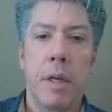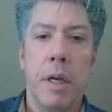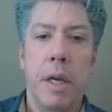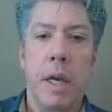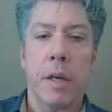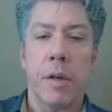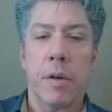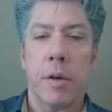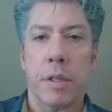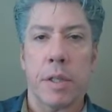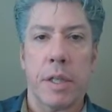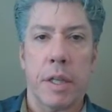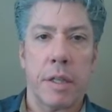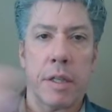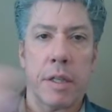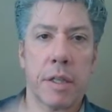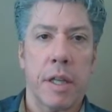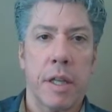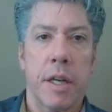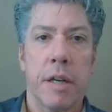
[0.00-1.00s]
And of course, I can
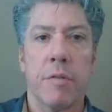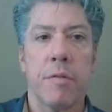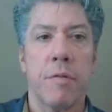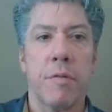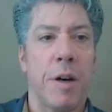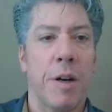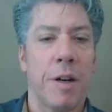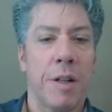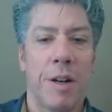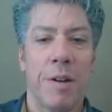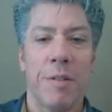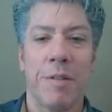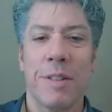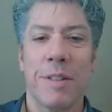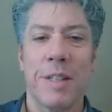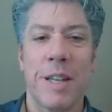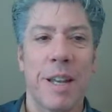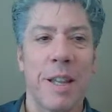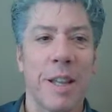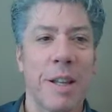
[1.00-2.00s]
just let it fall off the
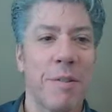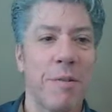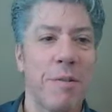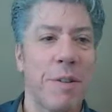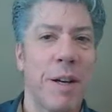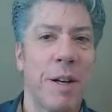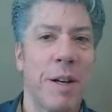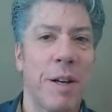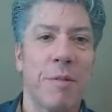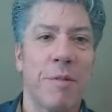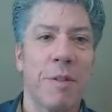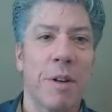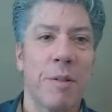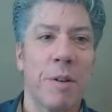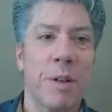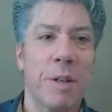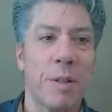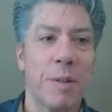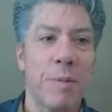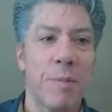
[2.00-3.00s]
side of the conveyor if I
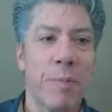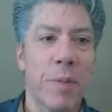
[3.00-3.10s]
wish.